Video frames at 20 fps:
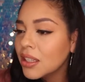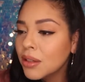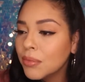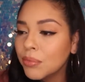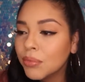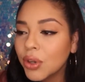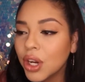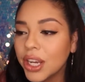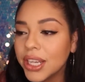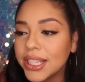
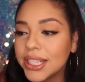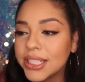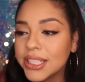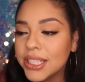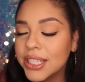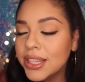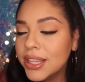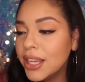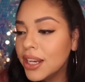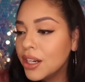product
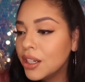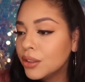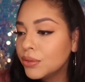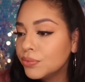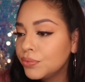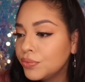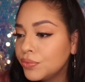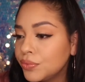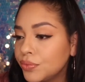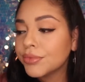in there.
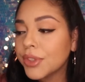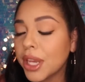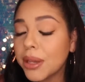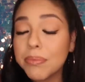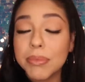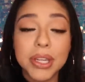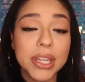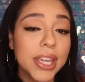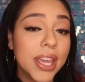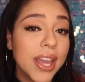
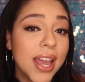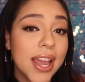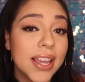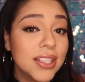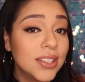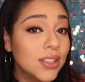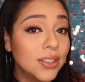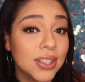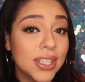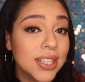But yeah, I
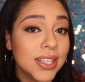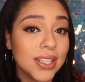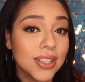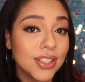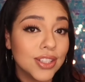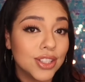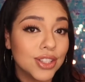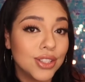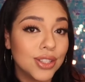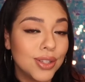still think it
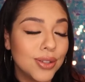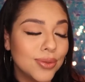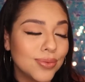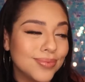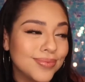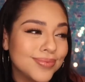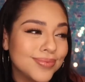looks cute.